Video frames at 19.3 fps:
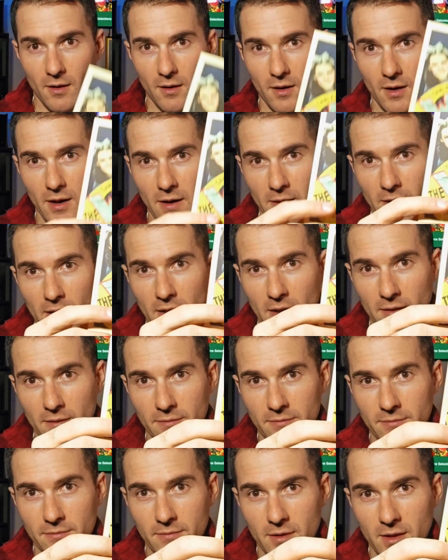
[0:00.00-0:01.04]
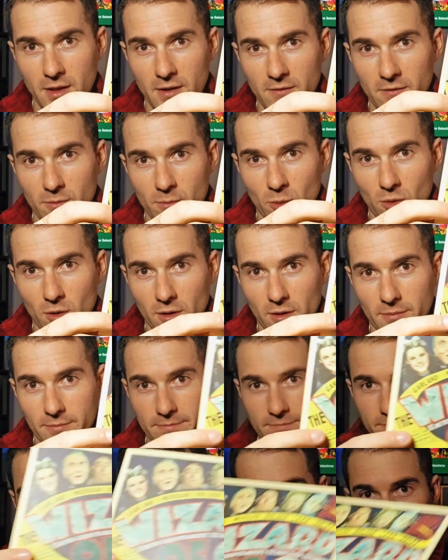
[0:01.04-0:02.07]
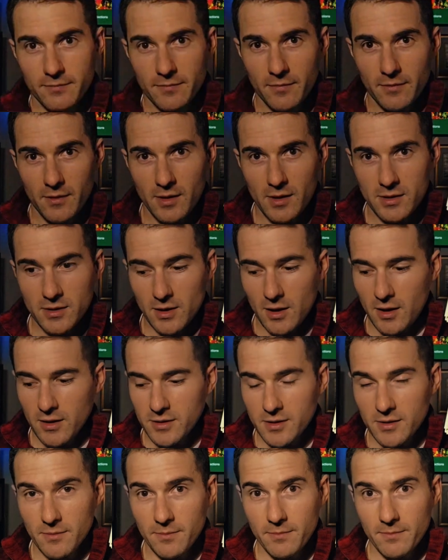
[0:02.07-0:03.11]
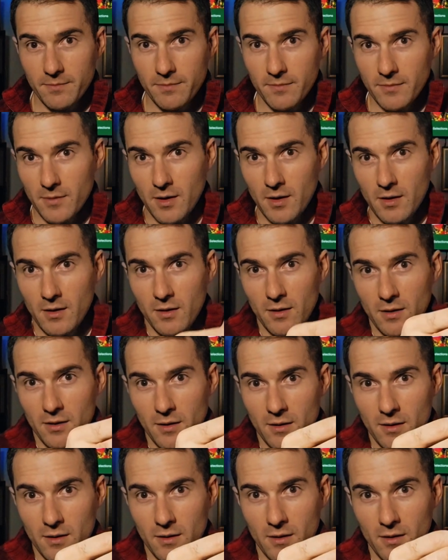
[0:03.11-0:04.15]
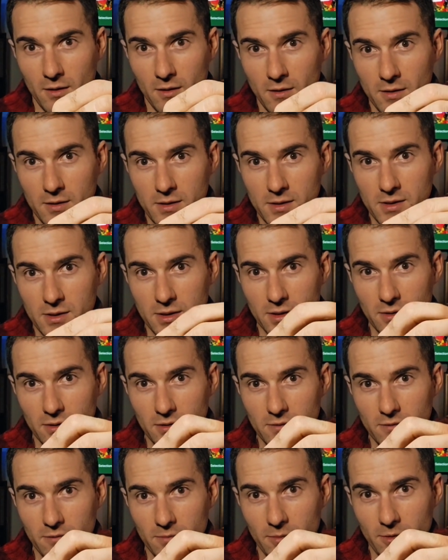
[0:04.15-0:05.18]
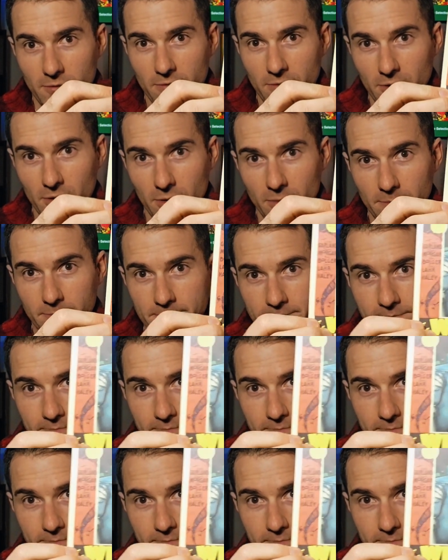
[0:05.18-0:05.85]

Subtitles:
And then even more. These awesome stills from the film,